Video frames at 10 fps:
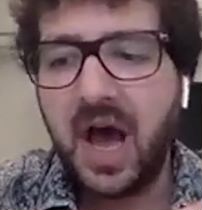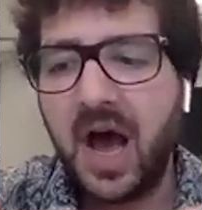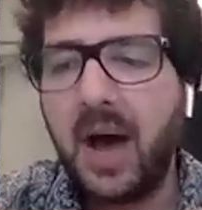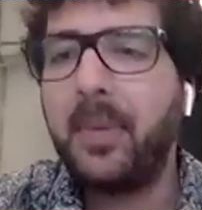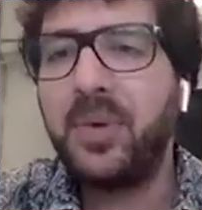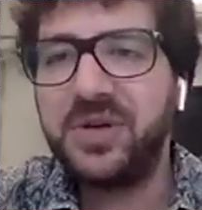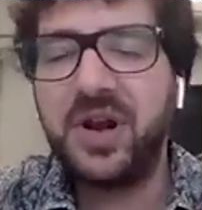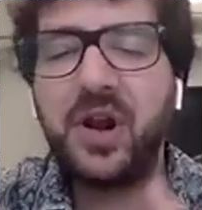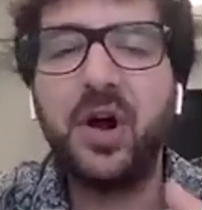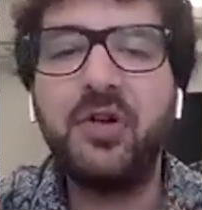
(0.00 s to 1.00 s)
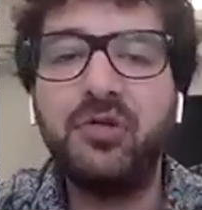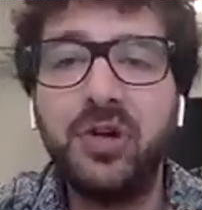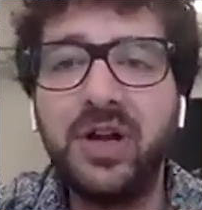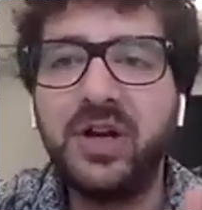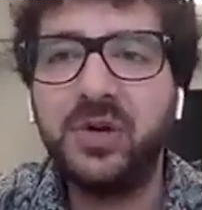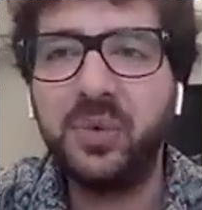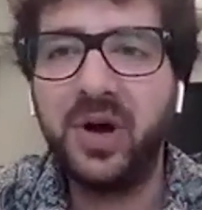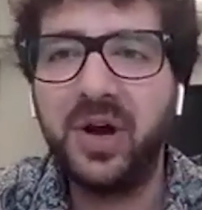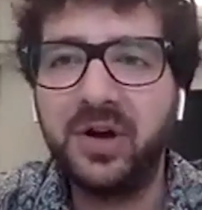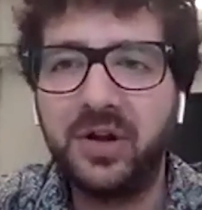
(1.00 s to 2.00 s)
and we're doing a lot of really cool
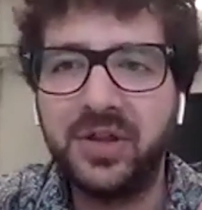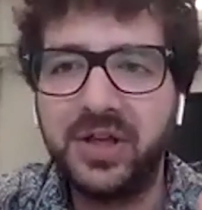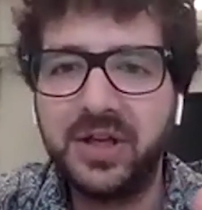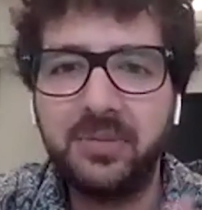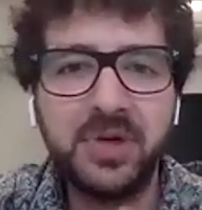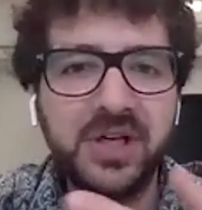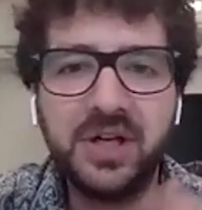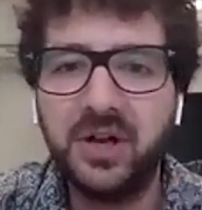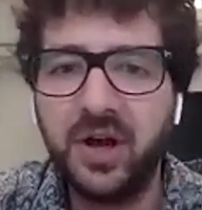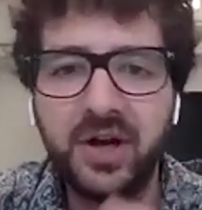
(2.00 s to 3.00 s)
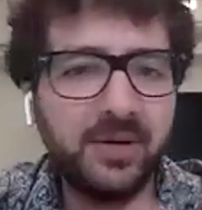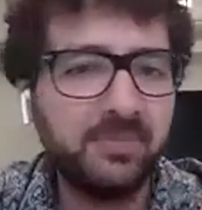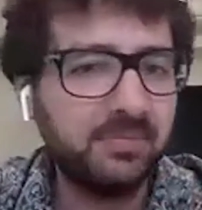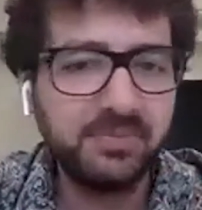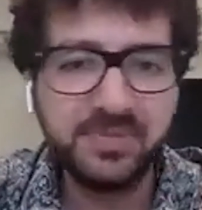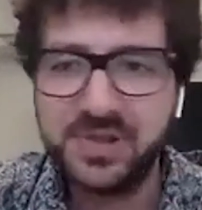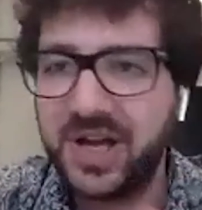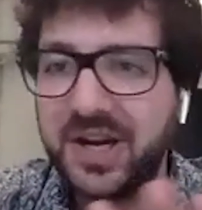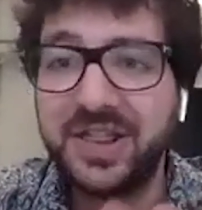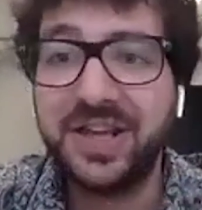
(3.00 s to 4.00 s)
work on the machine learning
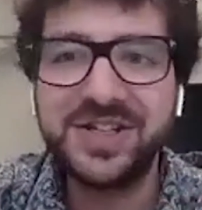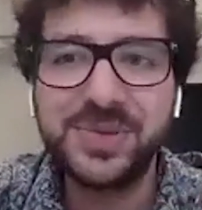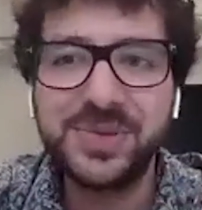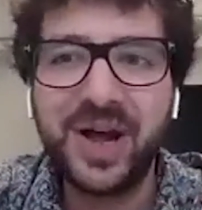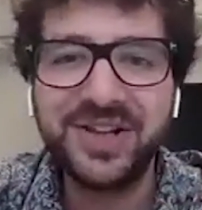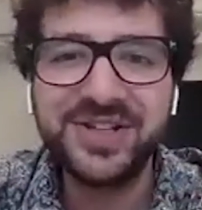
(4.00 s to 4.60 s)
side of things as well.